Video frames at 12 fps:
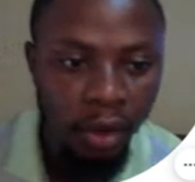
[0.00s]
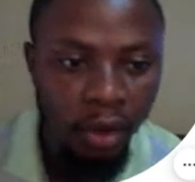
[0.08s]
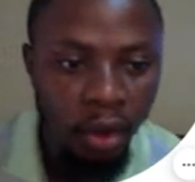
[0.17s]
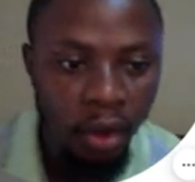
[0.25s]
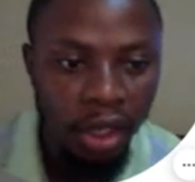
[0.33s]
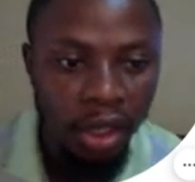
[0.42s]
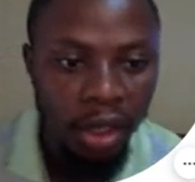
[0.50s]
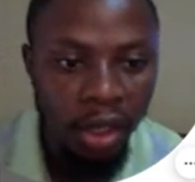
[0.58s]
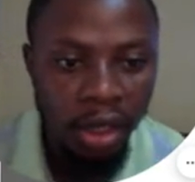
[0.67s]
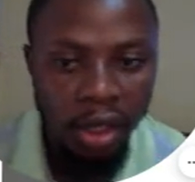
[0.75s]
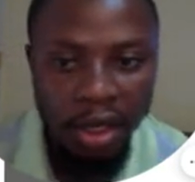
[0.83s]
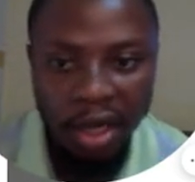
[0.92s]
Okay.
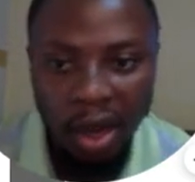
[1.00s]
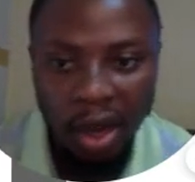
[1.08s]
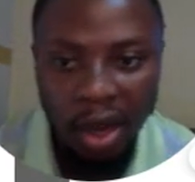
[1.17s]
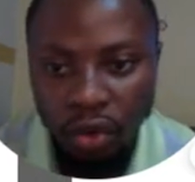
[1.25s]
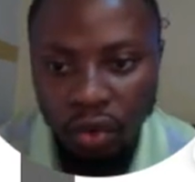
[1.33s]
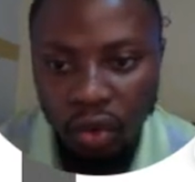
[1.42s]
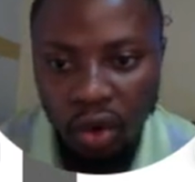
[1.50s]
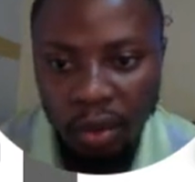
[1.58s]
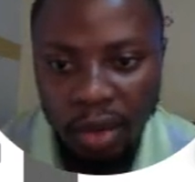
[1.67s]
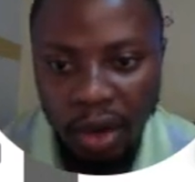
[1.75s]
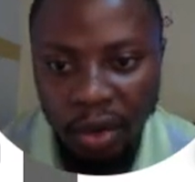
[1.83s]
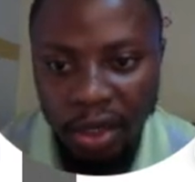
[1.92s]
Now you come
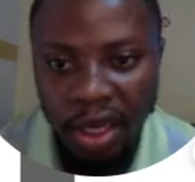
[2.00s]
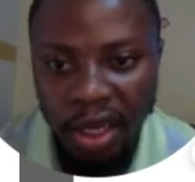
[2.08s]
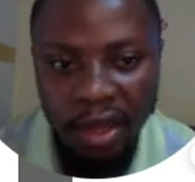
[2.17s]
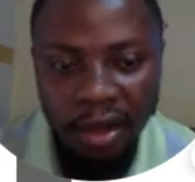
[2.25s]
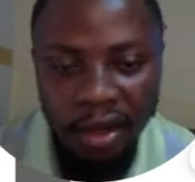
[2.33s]
down here.